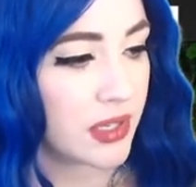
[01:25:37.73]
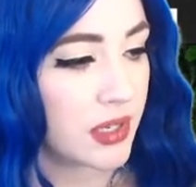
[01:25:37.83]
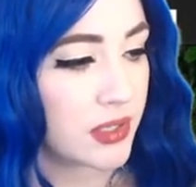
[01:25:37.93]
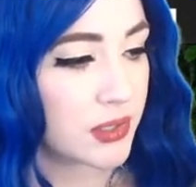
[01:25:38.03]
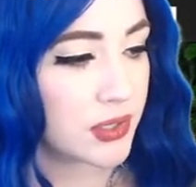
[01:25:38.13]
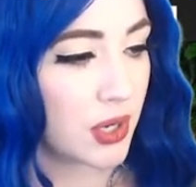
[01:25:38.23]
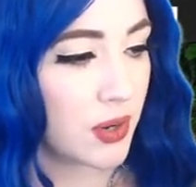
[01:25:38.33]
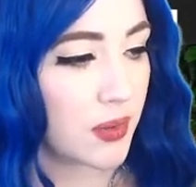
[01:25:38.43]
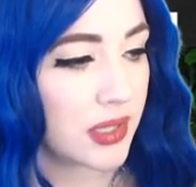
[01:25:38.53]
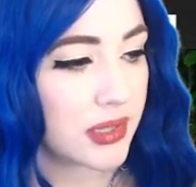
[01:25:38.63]

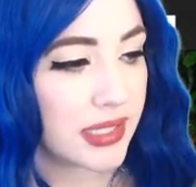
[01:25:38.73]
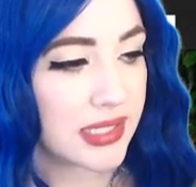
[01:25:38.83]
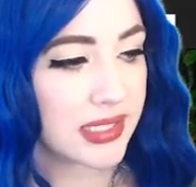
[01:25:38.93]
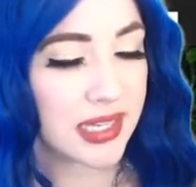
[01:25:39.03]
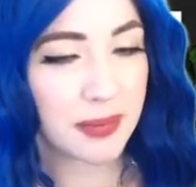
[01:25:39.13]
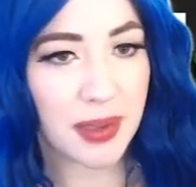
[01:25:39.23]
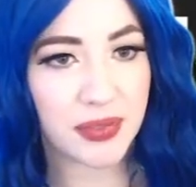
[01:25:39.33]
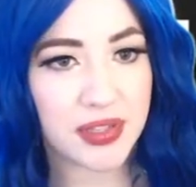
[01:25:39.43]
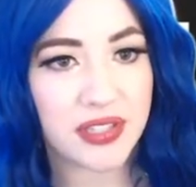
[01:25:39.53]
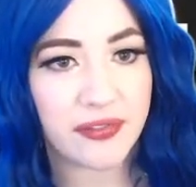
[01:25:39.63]
So let's think about
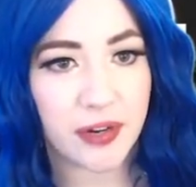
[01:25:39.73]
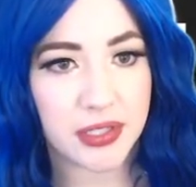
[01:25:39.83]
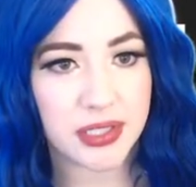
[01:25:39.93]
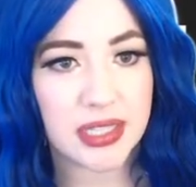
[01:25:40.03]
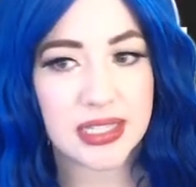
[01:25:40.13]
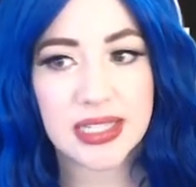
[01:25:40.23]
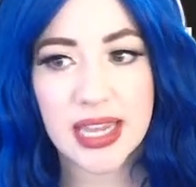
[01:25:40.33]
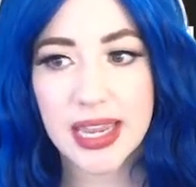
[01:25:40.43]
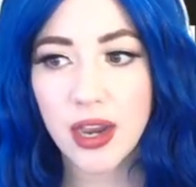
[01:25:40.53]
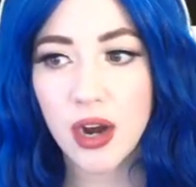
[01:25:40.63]
this first. Let's
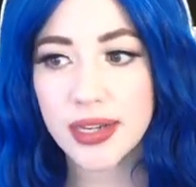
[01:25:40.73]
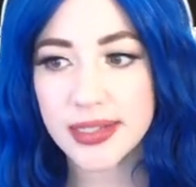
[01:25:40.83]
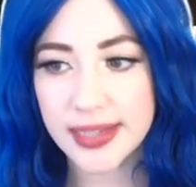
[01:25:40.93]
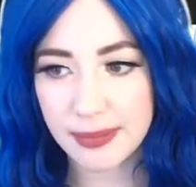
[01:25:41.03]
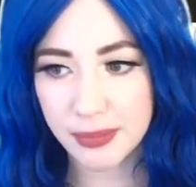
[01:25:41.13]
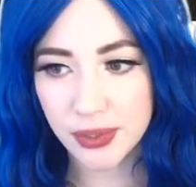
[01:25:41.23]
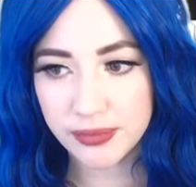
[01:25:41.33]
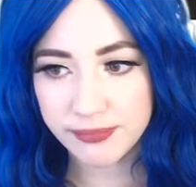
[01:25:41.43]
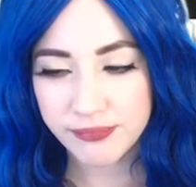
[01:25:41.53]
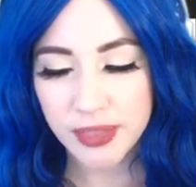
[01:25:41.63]
take our example
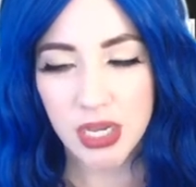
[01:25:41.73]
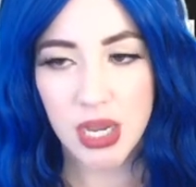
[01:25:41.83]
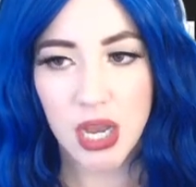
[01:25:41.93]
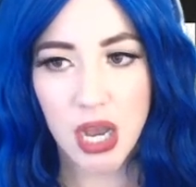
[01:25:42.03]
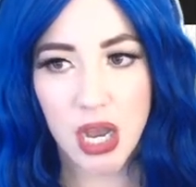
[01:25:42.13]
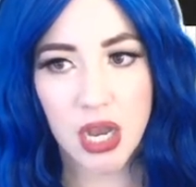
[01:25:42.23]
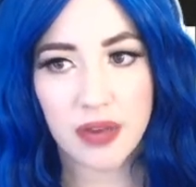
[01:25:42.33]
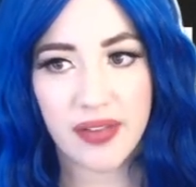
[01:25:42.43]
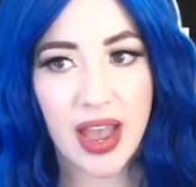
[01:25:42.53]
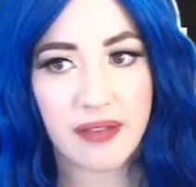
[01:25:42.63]
of
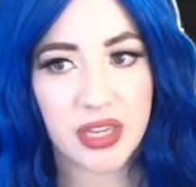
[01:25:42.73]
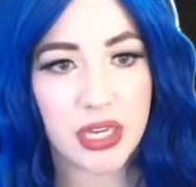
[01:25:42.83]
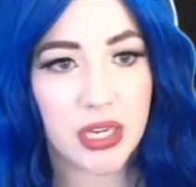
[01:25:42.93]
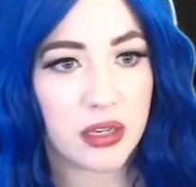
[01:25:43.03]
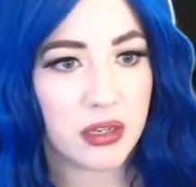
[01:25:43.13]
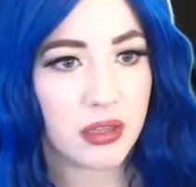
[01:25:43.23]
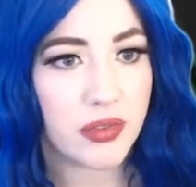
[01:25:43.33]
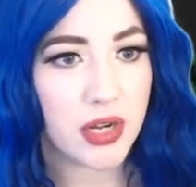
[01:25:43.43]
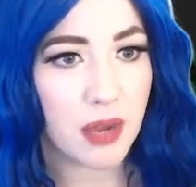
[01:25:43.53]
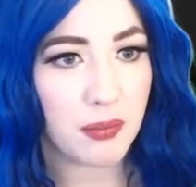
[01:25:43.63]
having the
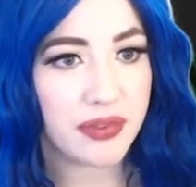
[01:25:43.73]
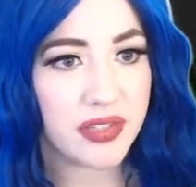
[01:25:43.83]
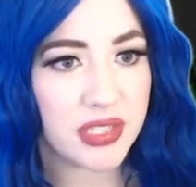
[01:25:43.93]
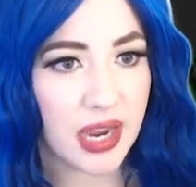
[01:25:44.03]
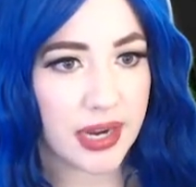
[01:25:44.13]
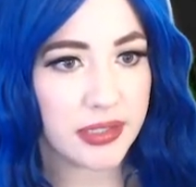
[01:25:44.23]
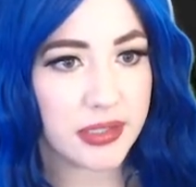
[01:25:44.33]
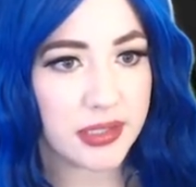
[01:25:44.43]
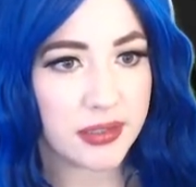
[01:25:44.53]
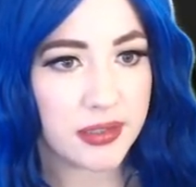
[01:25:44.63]
number of
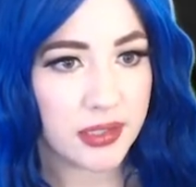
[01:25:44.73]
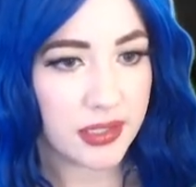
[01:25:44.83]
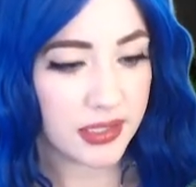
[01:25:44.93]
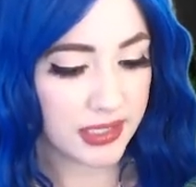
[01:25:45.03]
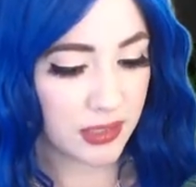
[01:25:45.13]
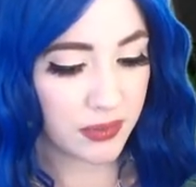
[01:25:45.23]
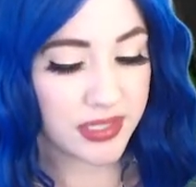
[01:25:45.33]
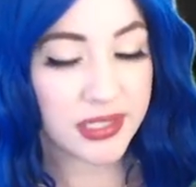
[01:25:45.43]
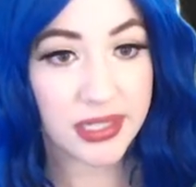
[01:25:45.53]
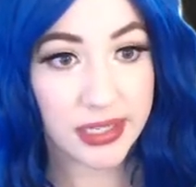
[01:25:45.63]
sides is equal to
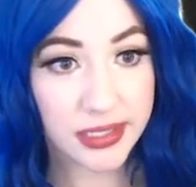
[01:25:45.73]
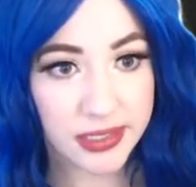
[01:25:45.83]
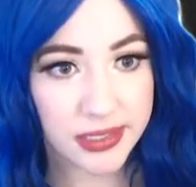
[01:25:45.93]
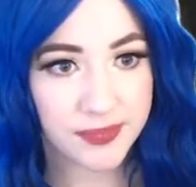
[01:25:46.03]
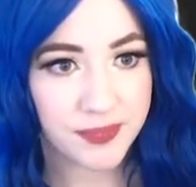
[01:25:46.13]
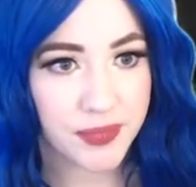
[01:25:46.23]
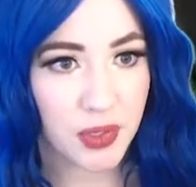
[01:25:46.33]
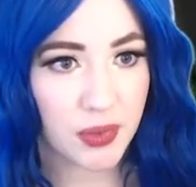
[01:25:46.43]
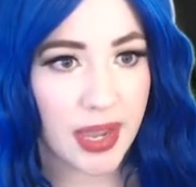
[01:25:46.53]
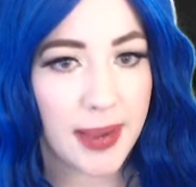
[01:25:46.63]
6, okay?